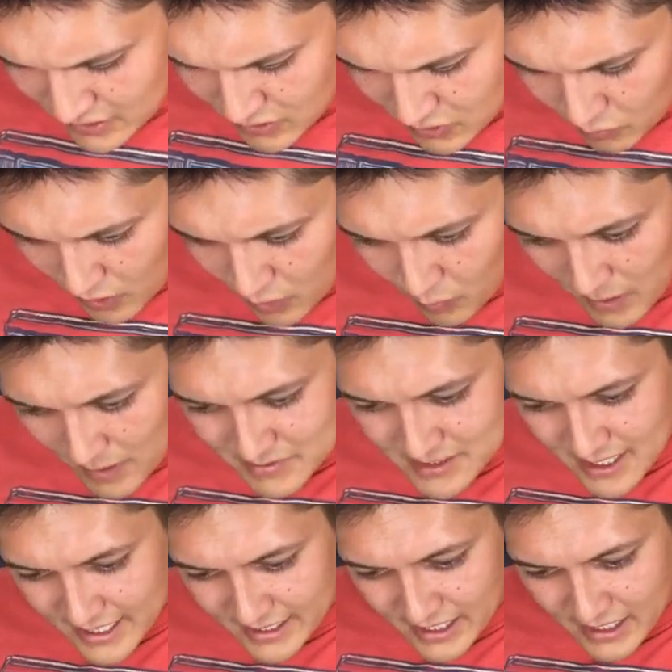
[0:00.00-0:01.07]
What
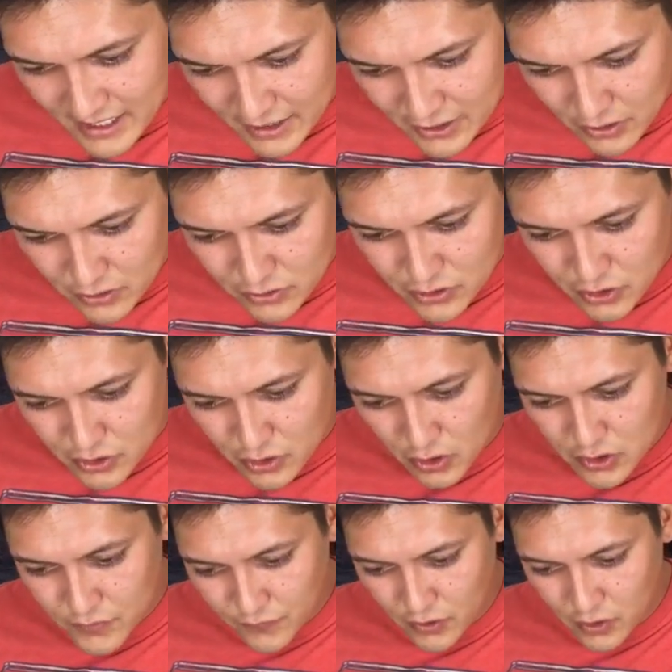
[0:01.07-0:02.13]
website can I use to
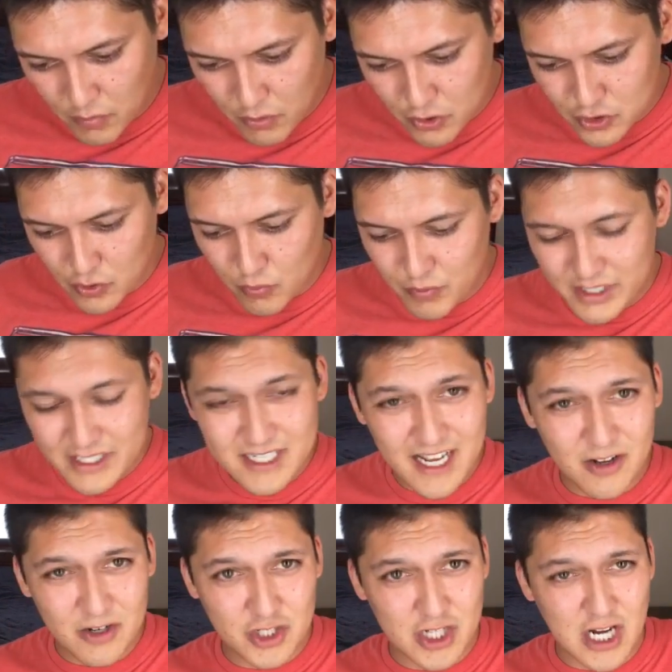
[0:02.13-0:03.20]
search for commercial
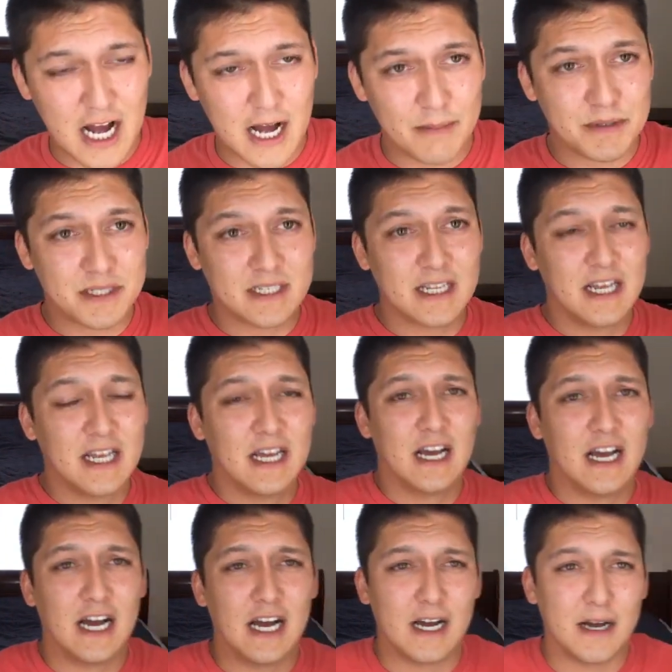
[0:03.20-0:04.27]
retail shops?
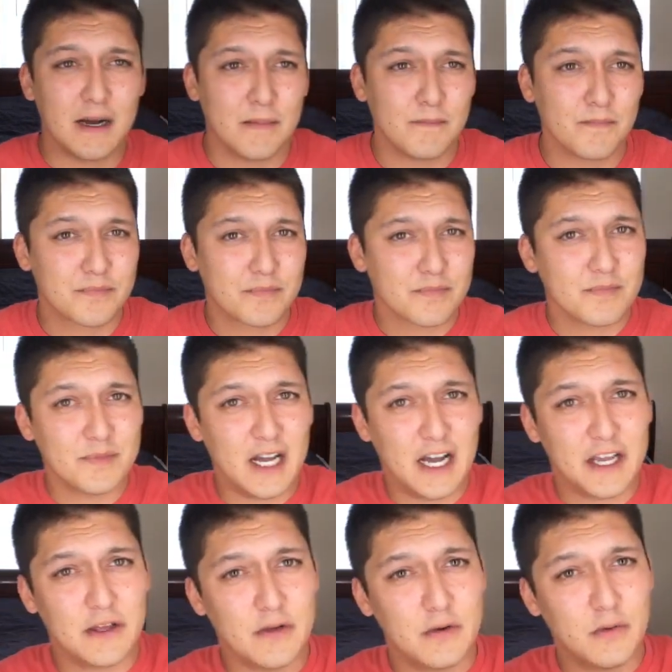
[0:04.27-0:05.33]
Are
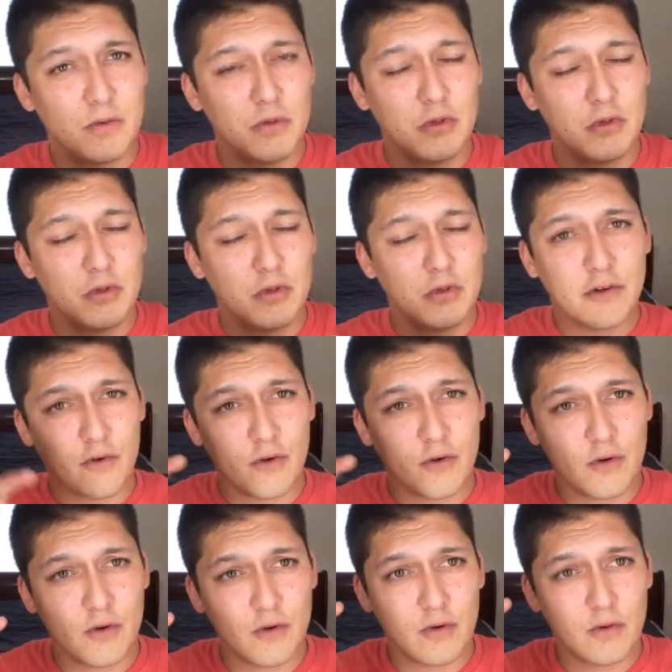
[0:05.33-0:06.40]
you looking
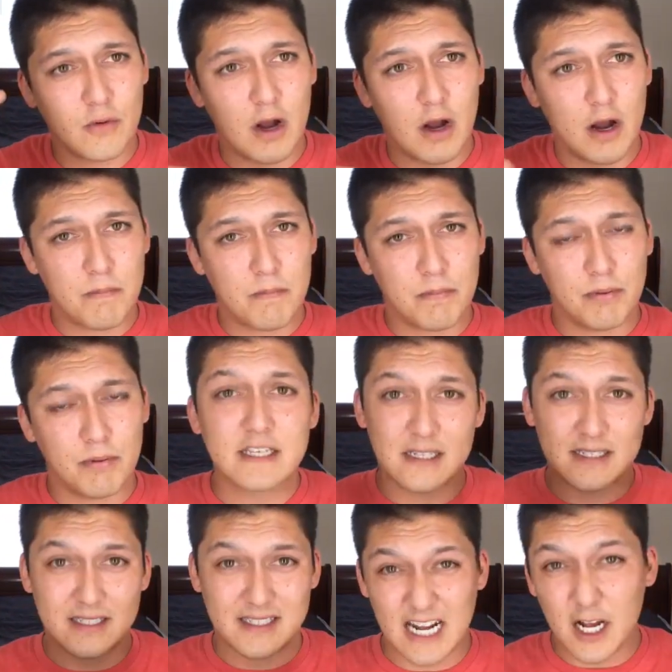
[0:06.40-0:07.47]
for a place to
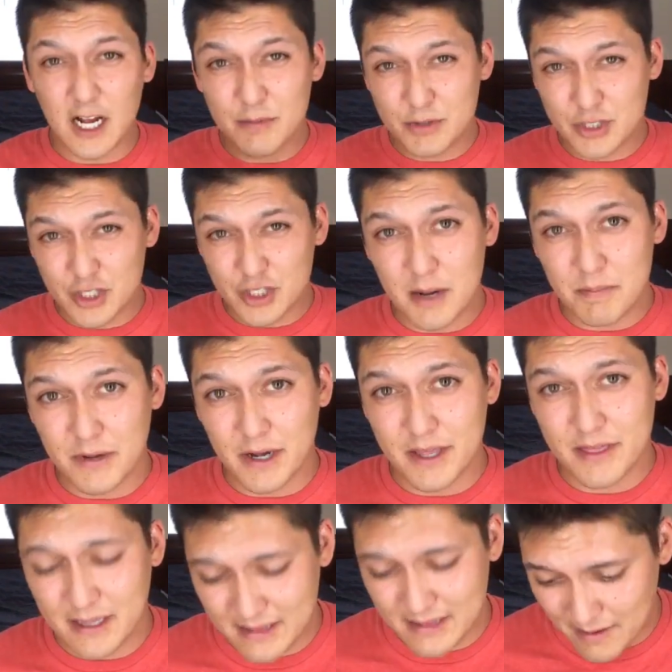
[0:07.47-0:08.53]
set up shop? I
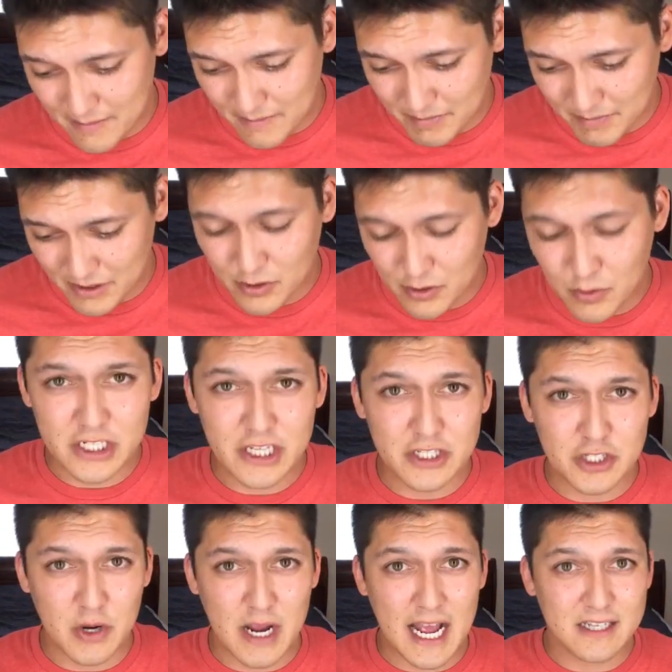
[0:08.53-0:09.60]
think that might be the question
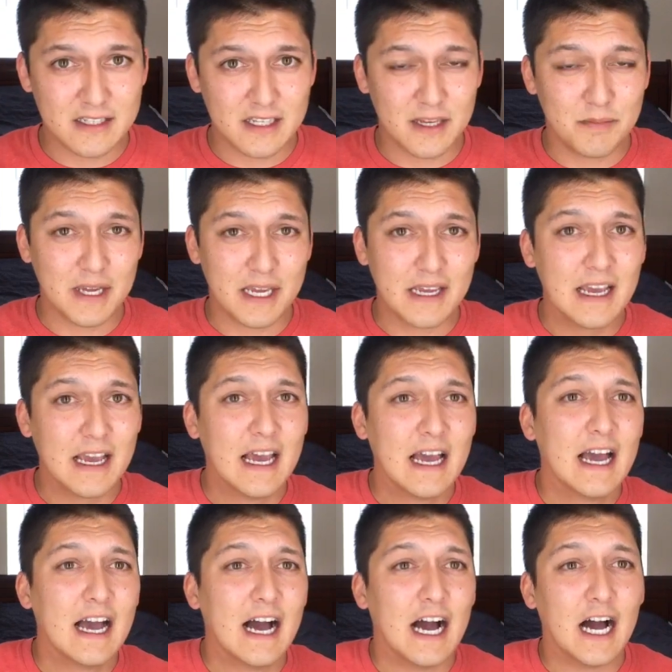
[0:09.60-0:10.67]
that you're asking me.
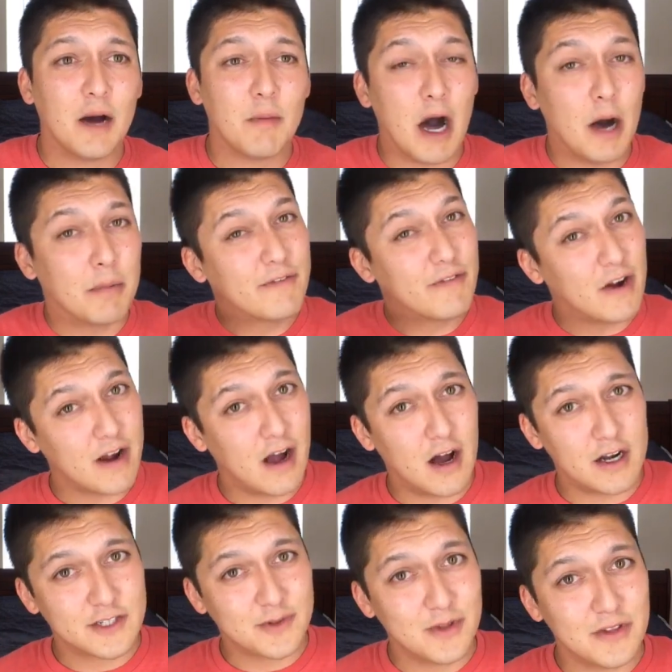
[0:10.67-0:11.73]
I'll be very
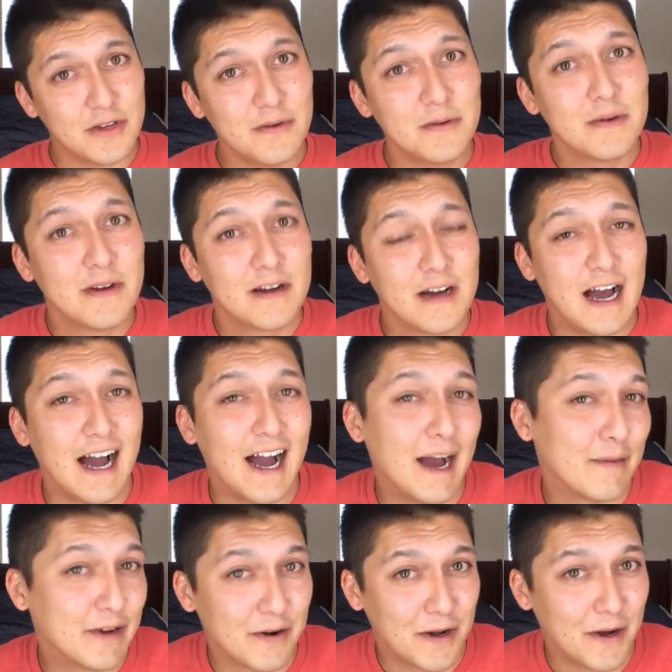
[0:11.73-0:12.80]
honest with you. I
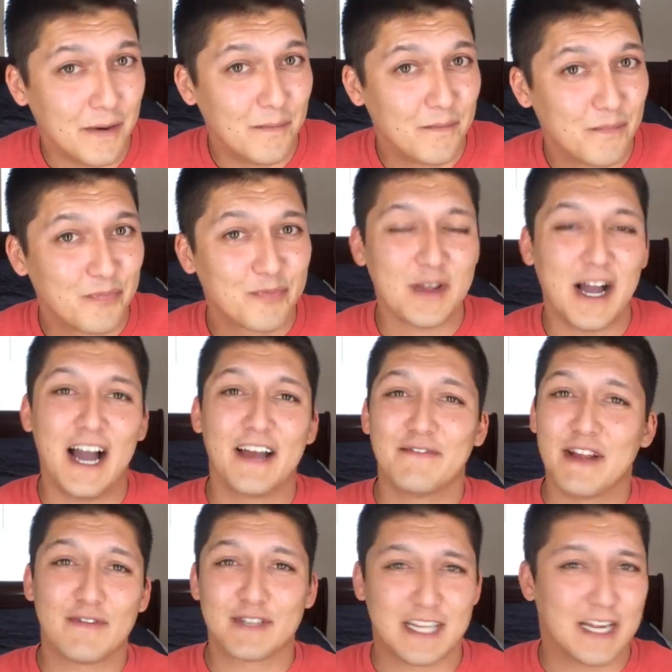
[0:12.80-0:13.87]
don't know. I've
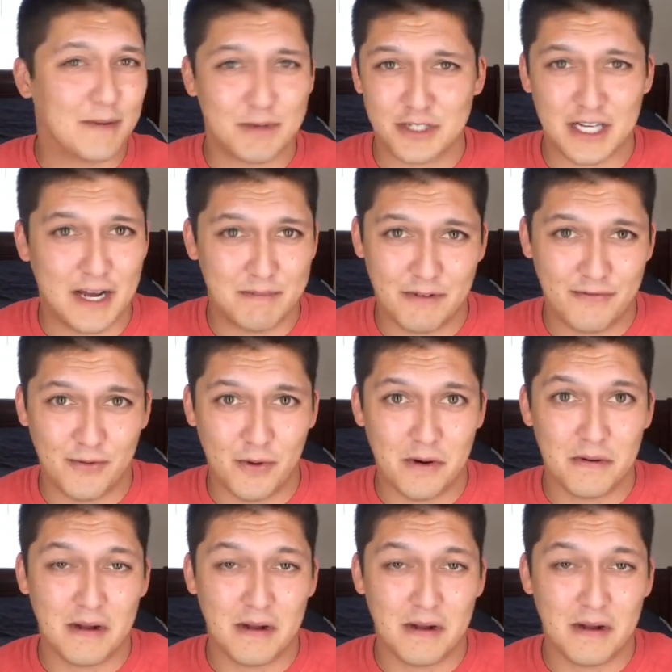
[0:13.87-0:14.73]
never set up a shop before.